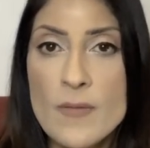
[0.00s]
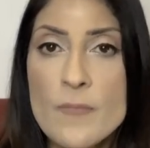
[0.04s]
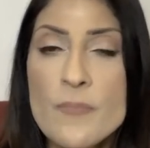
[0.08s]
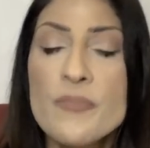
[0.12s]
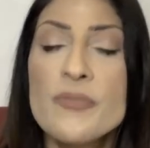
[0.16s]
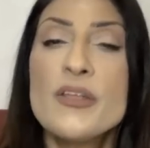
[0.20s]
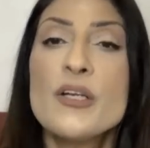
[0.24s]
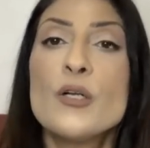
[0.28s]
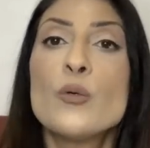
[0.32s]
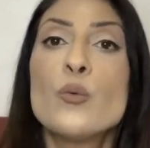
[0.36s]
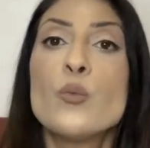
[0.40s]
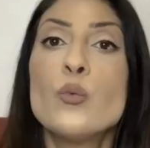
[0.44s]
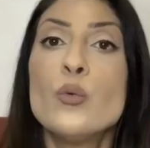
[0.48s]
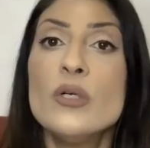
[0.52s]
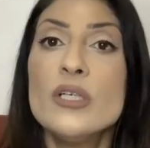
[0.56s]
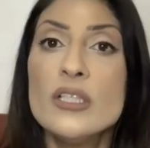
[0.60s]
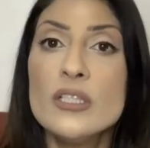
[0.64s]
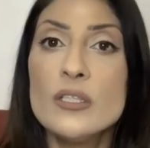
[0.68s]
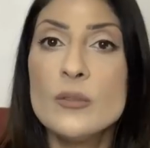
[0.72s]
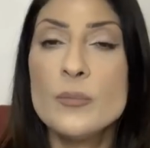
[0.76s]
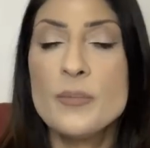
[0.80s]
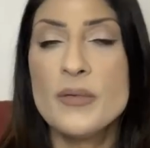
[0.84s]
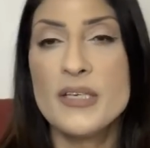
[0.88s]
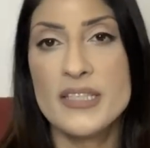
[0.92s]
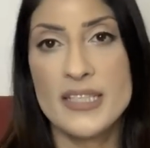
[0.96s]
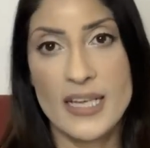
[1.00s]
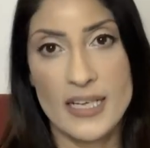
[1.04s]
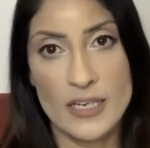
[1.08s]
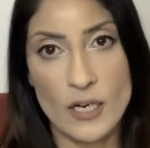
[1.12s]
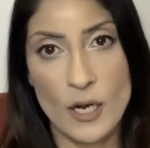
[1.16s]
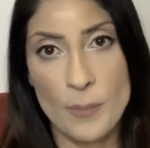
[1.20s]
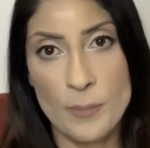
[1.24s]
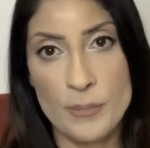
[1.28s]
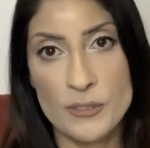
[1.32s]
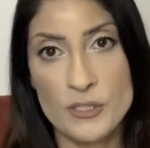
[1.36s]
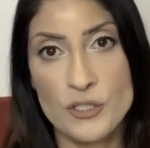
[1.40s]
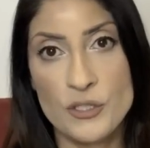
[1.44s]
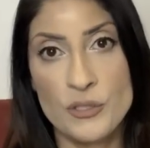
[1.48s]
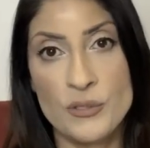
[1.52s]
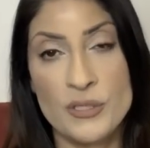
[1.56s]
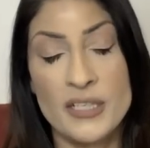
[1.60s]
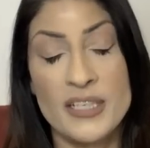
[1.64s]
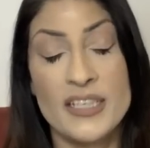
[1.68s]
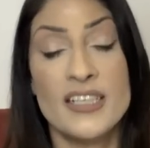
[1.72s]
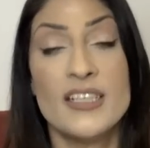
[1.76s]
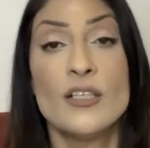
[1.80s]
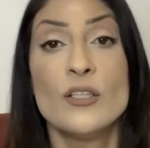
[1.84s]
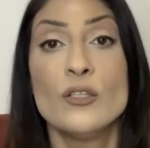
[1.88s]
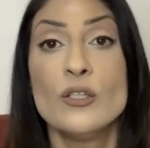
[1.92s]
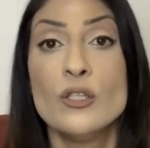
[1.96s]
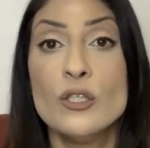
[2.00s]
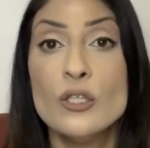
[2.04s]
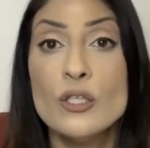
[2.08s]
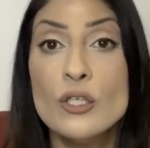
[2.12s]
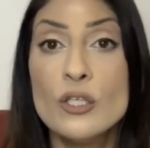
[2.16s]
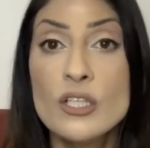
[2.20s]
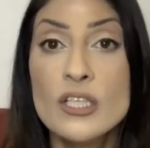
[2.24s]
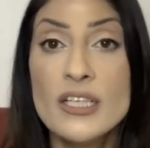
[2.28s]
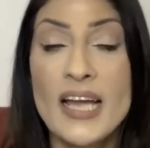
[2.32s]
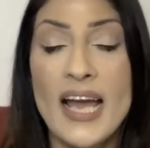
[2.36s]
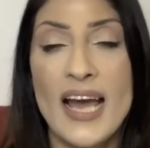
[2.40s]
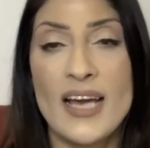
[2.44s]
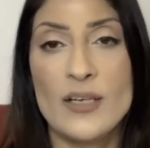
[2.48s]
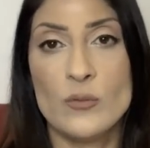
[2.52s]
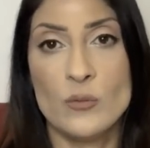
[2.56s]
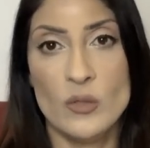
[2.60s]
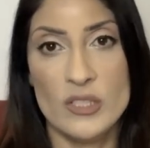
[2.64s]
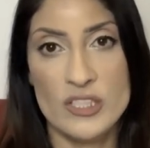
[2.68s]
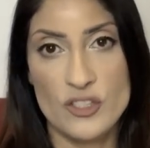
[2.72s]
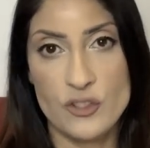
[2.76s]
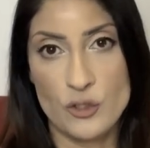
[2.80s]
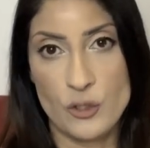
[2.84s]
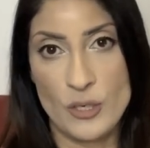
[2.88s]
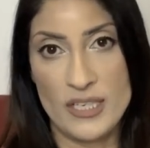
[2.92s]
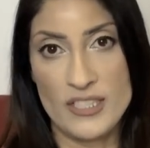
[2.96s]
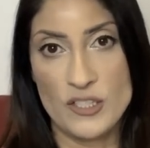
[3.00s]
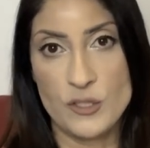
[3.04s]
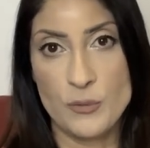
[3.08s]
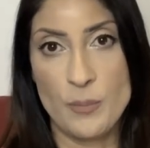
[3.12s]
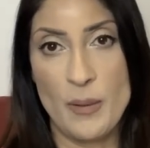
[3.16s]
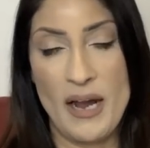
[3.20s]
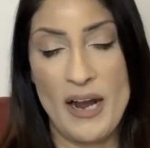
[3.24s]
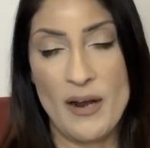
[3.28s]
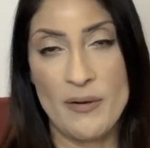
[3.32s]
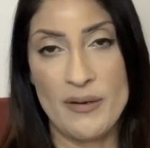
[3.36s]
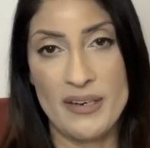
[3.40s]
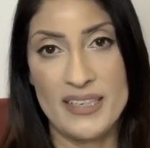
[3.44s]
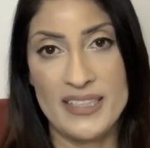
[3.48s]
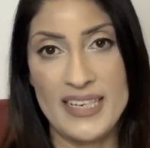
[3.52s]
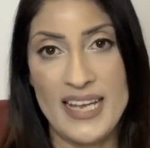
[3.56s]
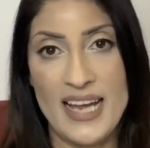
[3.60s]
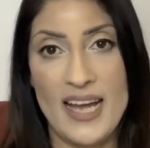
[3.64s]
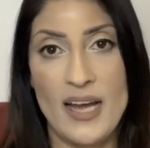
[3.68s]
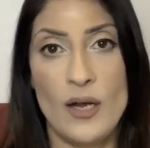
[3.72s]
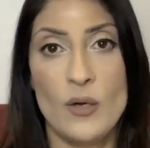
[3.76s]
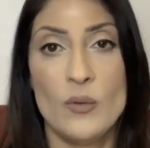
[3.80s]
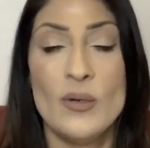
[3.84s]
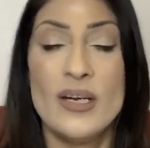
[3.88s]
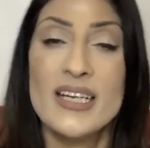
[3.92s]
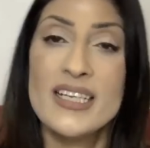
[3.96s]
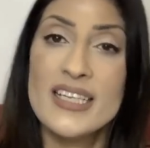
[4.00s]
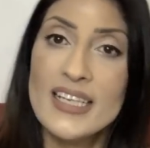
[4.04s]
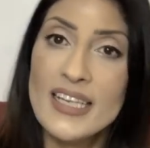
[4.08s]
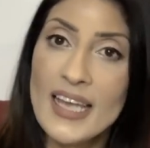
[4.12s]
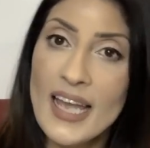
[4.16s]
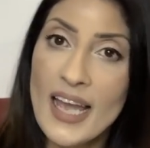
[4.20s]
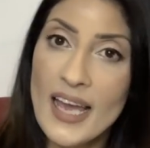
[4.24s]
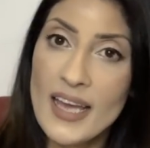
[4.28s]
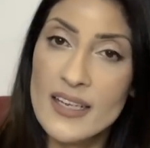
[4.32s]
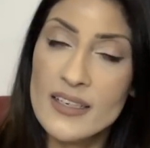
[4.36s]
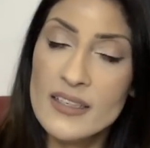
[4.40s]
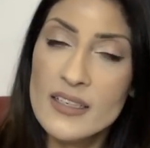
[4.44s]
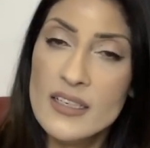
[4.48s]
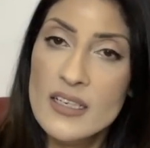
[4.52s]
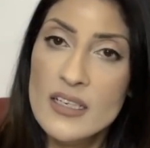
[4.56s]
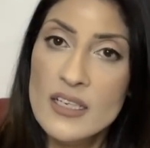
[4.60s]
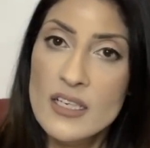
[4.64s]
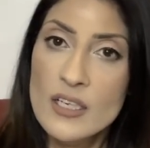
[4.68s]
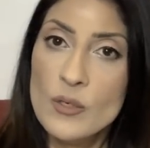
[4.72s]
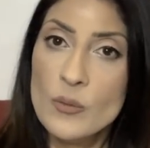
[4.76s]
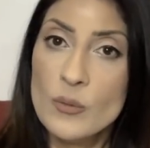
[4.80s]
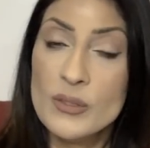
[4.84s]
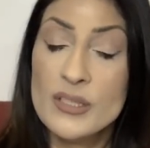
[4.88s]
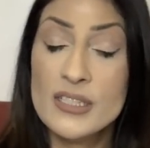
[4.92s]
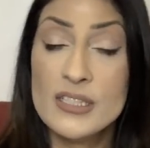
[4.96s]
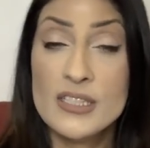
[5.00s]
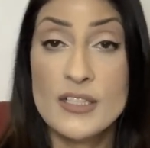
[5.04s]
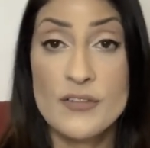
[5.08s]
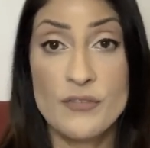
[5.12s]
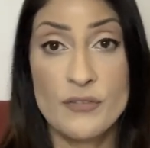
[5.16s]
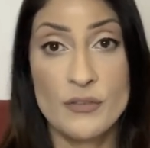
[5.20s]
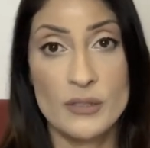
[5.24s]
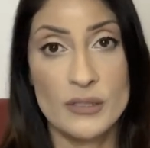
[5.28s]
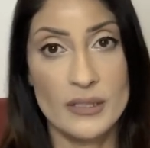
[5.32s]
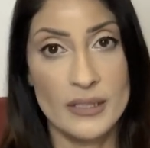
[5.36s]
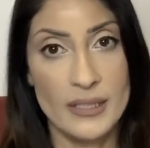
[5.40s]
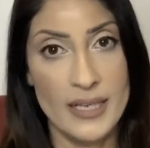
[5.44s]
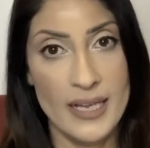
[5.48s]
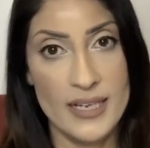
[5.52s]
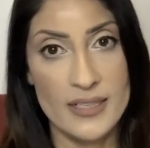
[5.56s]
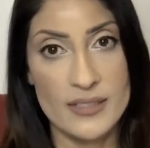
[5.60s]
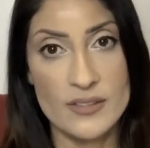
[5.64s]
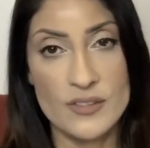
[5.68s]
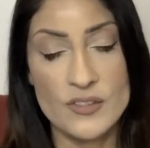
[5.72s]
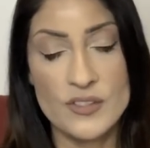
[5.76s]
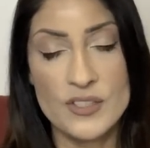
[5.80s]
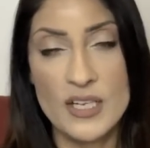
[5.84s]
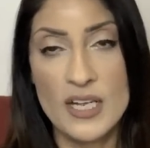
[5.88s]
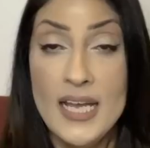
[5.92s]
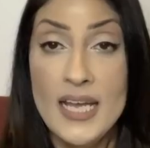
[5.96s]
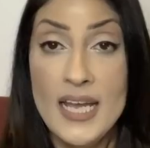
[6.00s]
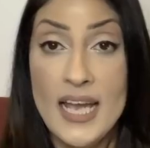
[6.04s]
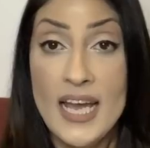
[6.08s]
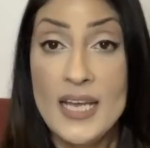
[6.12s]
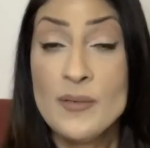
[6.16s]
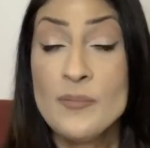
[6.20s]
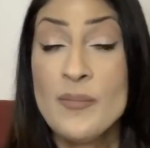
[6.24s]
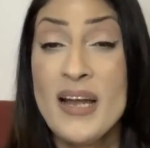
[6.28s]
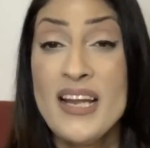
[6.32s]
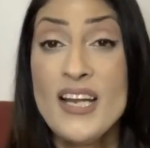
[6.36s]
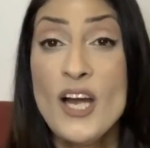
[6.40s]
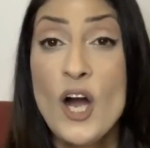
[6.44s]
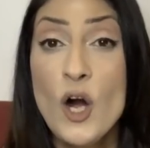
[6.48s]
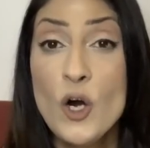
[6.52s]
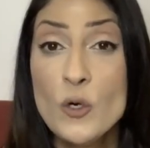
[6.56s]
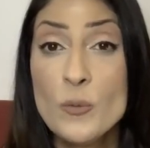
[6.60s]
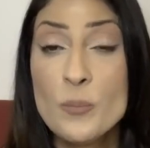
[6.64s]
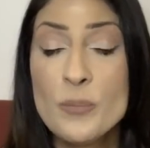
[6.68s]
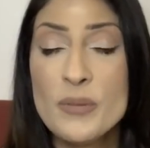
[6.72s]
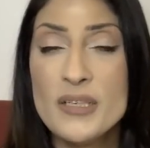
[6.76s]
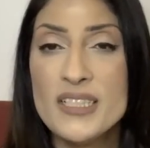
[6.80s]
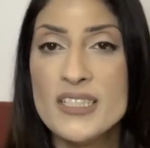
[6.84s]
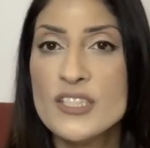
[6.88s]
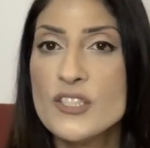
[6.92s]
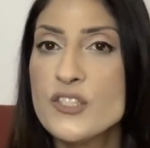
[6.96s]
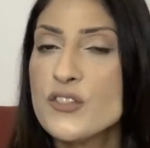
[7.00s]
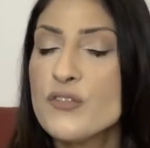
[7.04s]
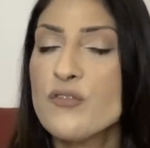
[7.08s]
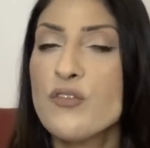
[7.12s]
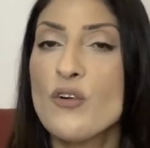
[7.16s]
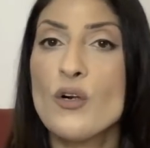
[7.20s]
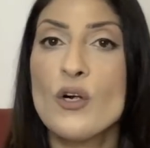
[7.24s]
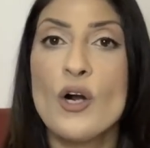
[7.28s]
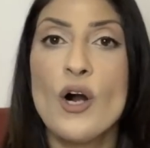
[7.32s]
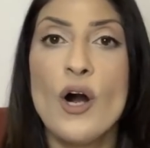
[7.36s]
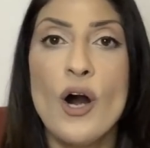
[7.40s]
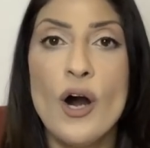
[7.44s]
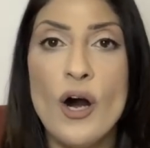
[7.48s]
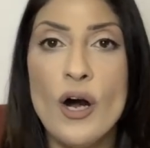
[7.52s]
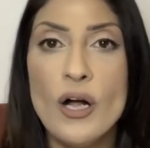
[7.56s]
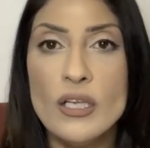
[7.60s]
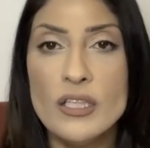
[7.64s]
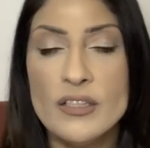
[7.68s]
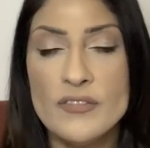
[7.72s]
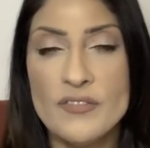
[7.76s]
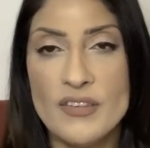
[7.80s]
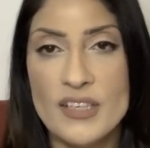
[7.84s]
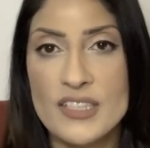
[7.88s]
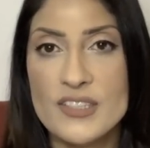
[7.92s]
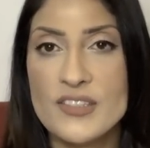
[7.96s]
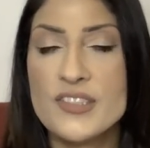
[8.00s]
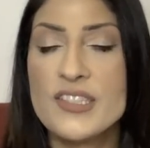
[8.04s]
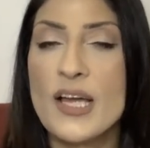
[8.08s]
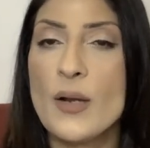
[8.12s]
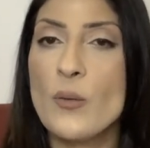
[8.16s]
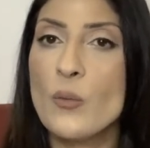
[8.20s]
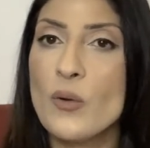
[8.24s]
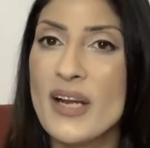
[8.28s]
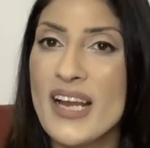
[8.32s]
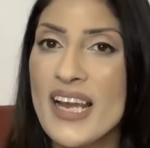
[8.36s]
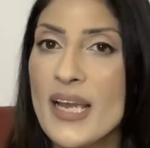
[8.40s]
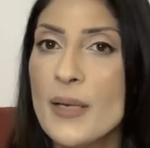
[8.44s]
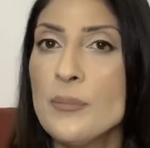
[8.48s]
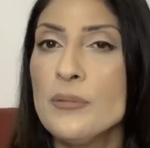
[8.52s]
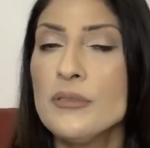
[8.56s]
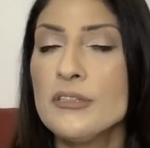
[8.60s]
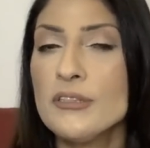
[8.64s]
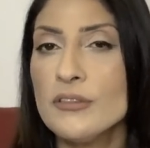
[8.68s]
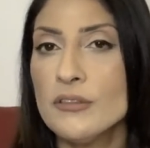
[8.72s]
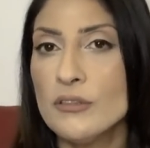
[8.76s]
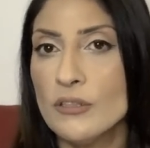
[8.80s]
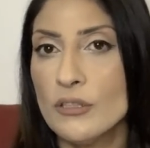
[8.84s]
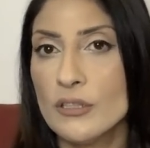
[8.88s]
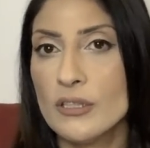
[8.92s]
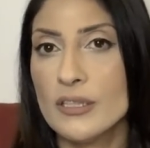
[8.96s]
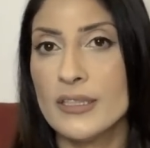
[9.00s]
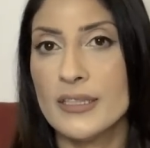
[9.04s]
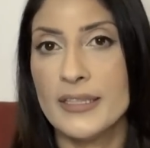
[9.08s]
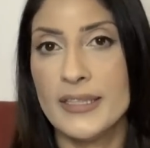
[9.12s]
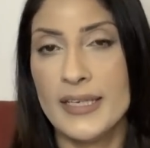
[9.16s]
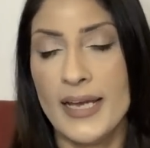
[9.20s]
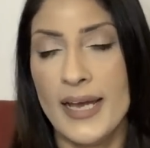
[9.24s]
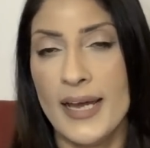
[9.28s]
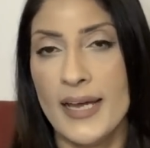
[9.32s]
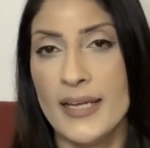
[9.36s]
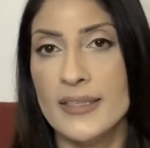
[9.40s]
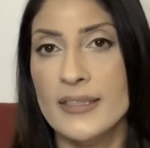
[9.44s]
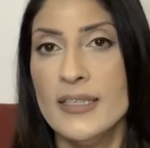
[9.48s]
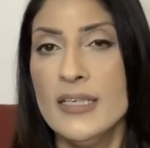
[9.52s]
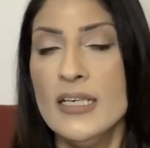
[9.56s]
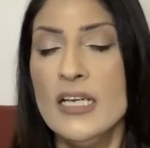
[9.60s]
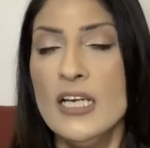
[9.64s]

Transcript: There will be that opportunity to look at what's transpiring now again with a different lens. And my hope is for all of us that we're able to look again